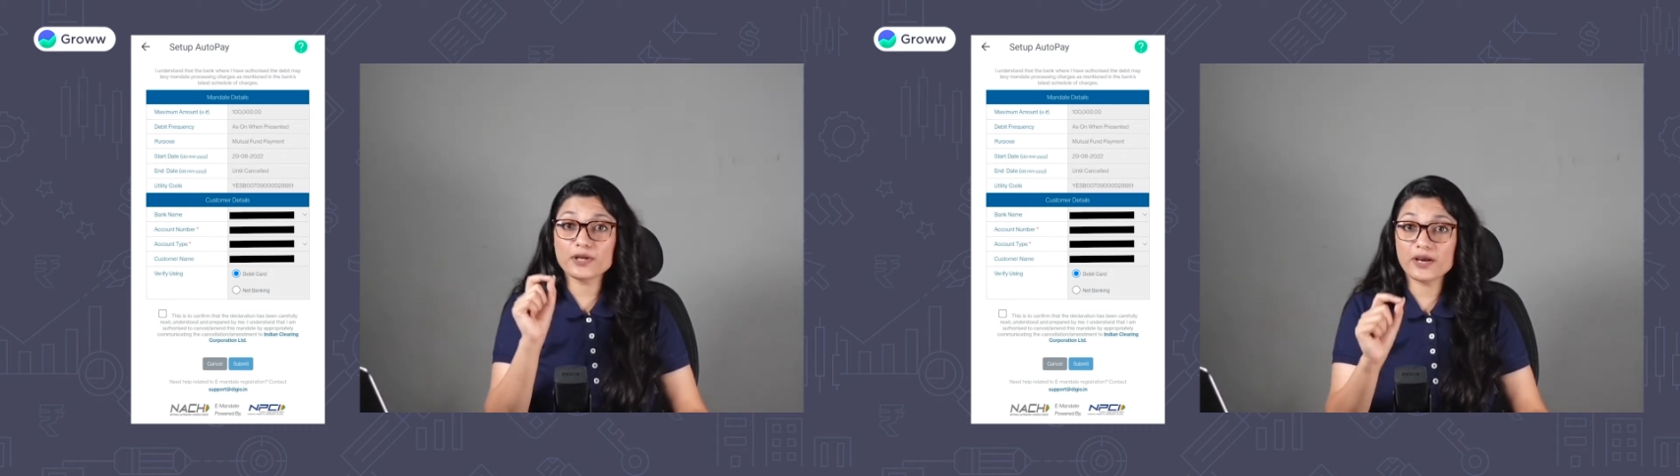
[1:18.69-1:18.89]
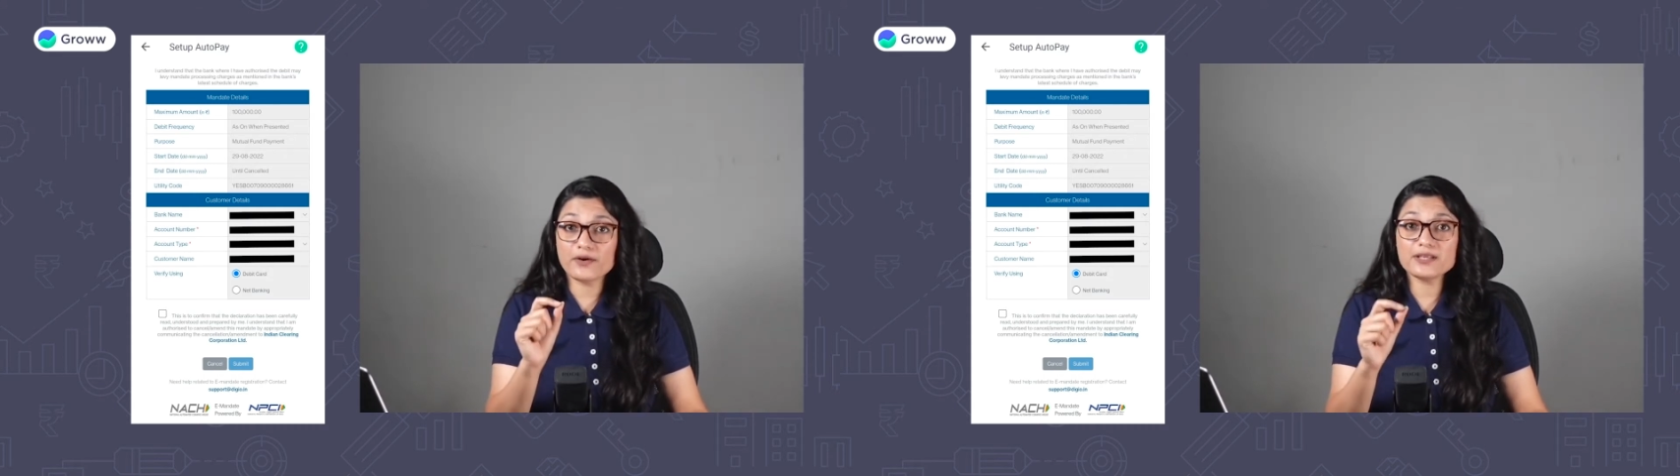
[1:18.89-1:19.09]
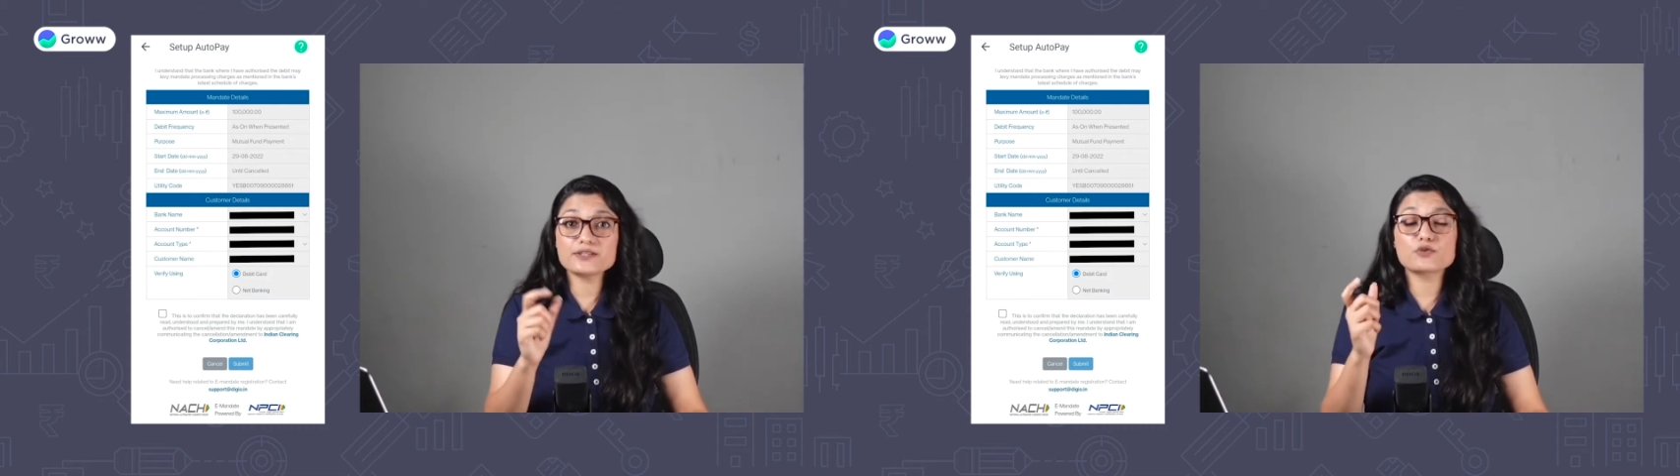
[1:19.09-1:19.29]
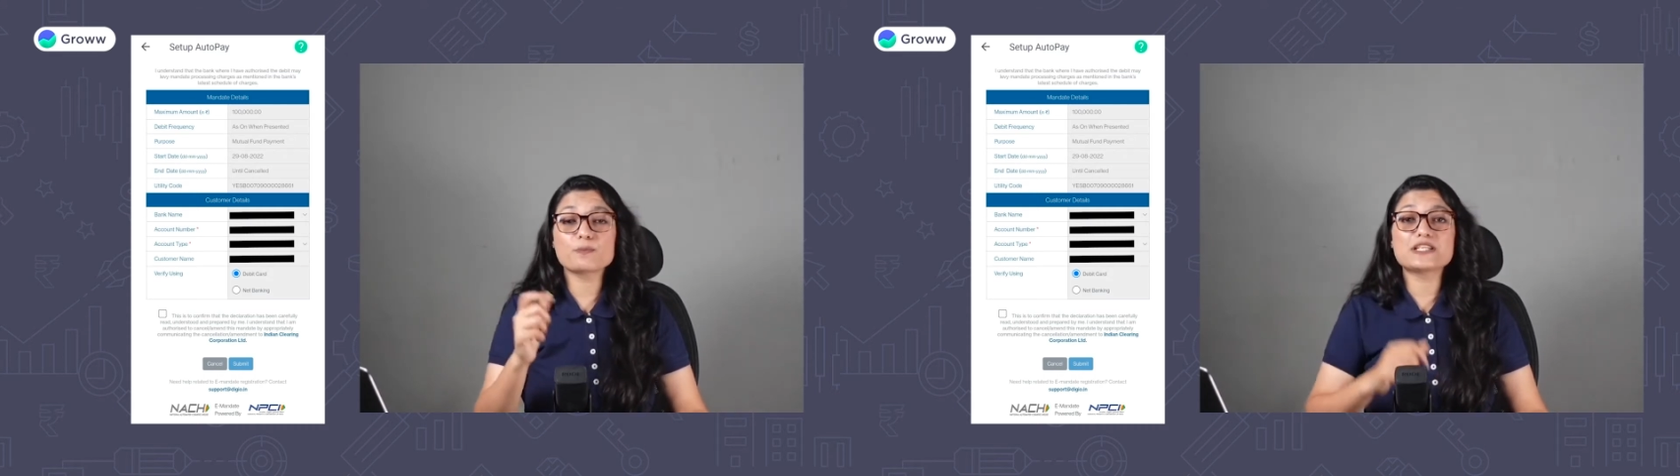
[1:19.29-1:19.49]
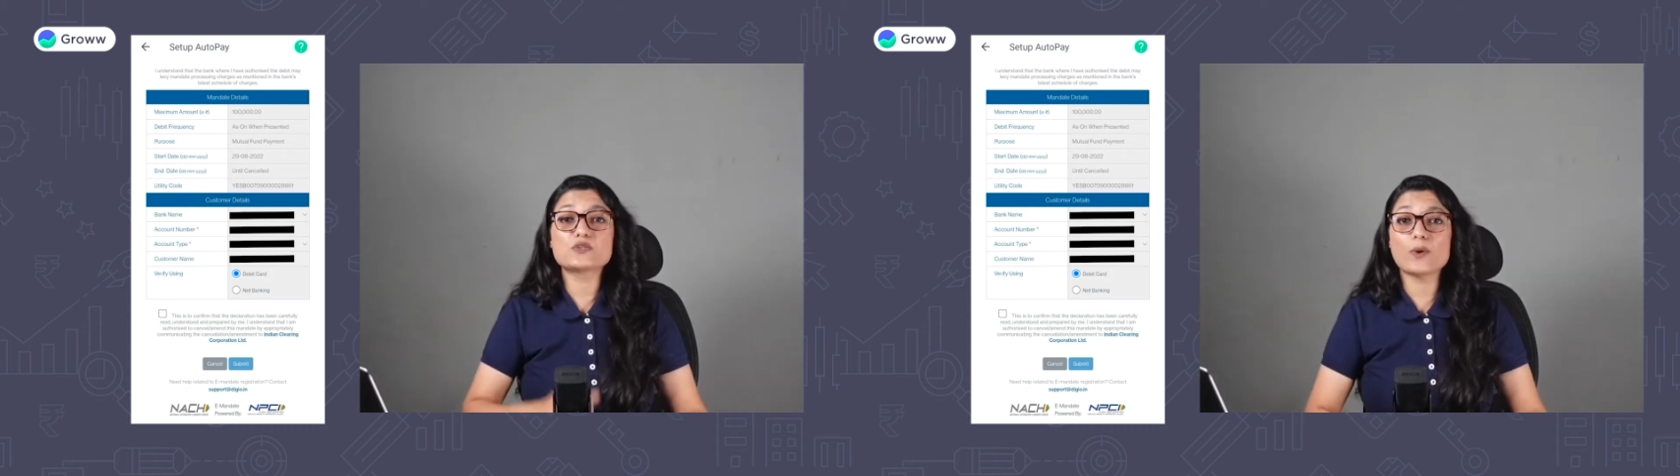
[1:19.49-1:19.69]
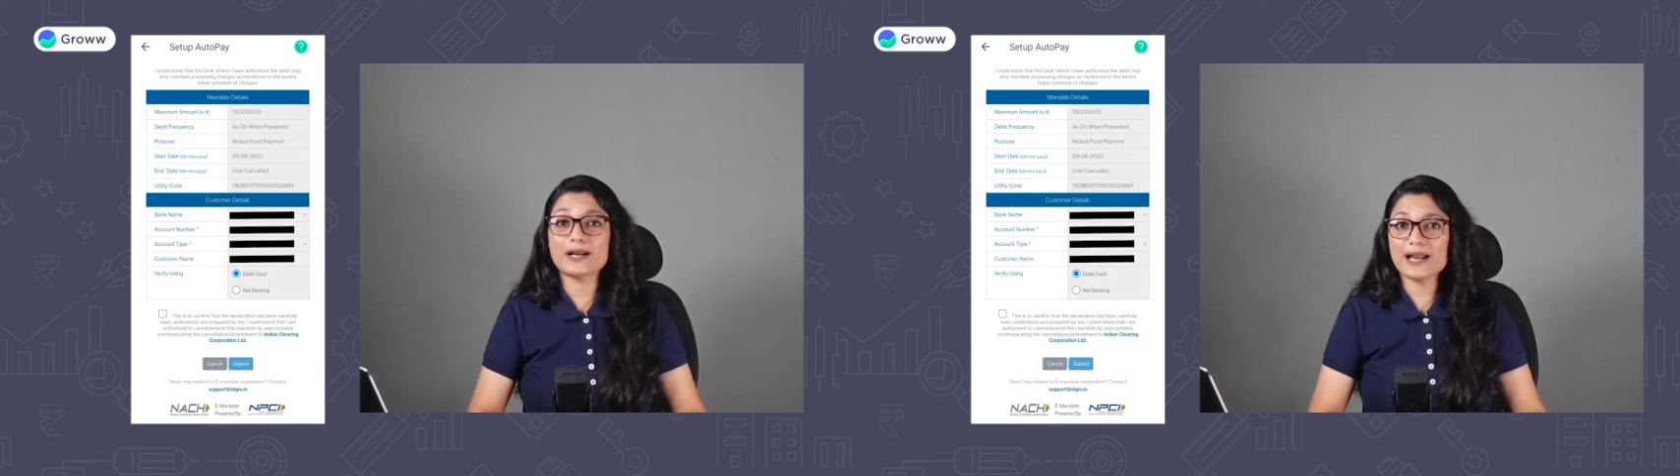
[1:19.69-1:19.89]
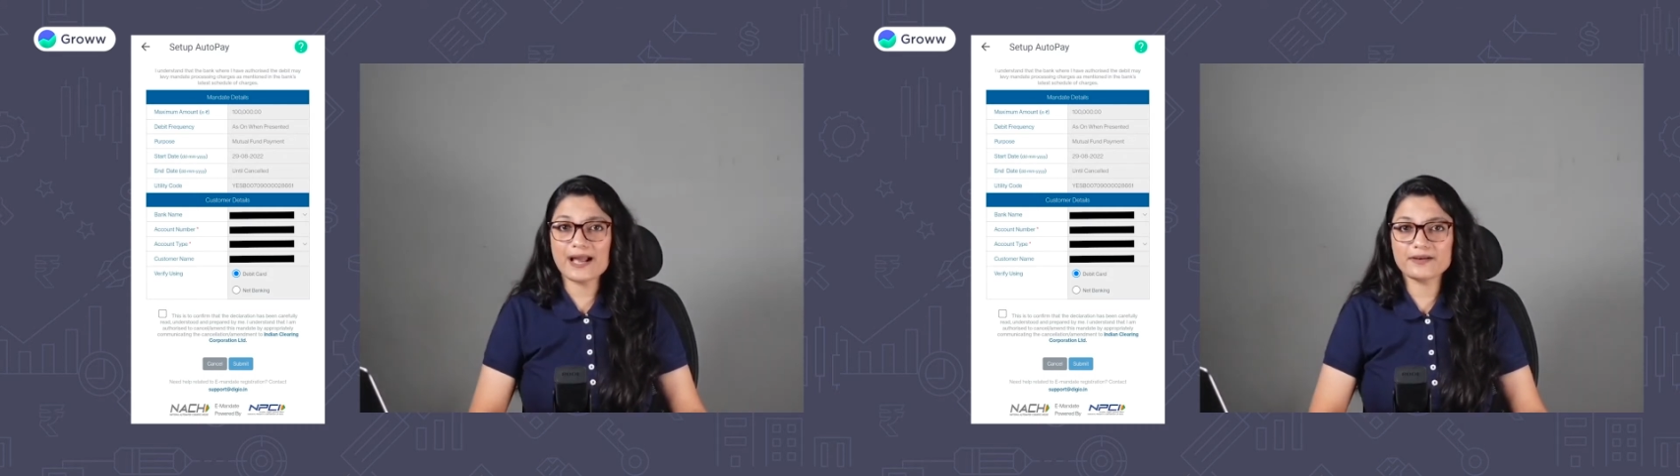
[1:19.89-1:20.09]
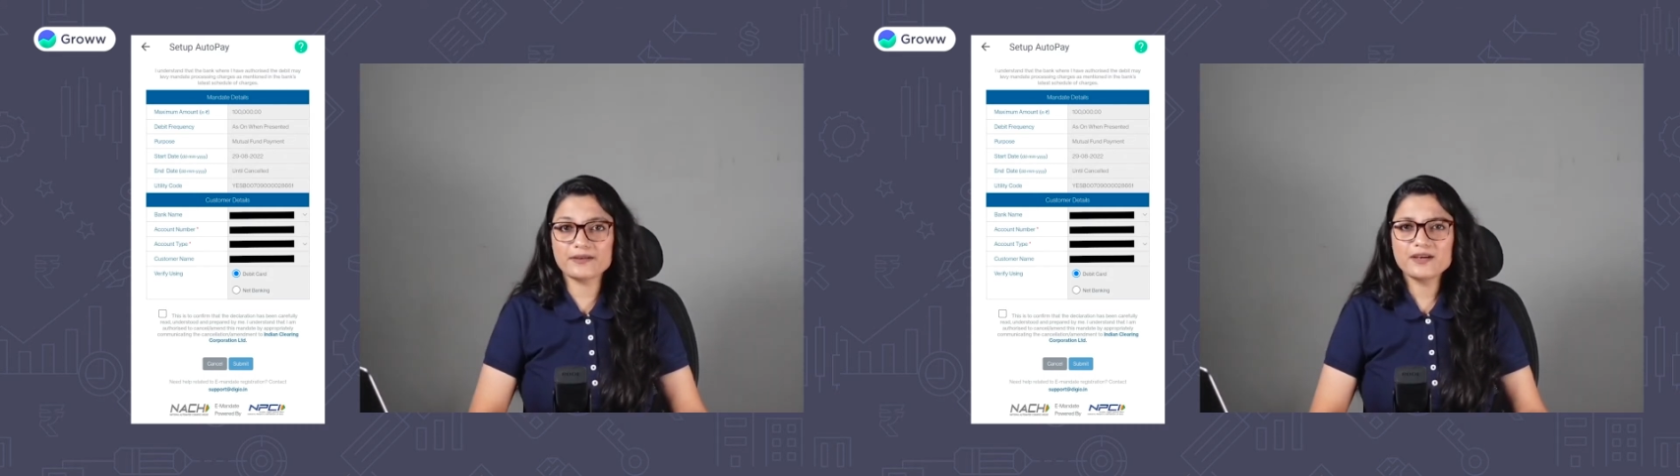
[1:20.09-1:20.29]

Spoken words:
here is rupees 1 lakh.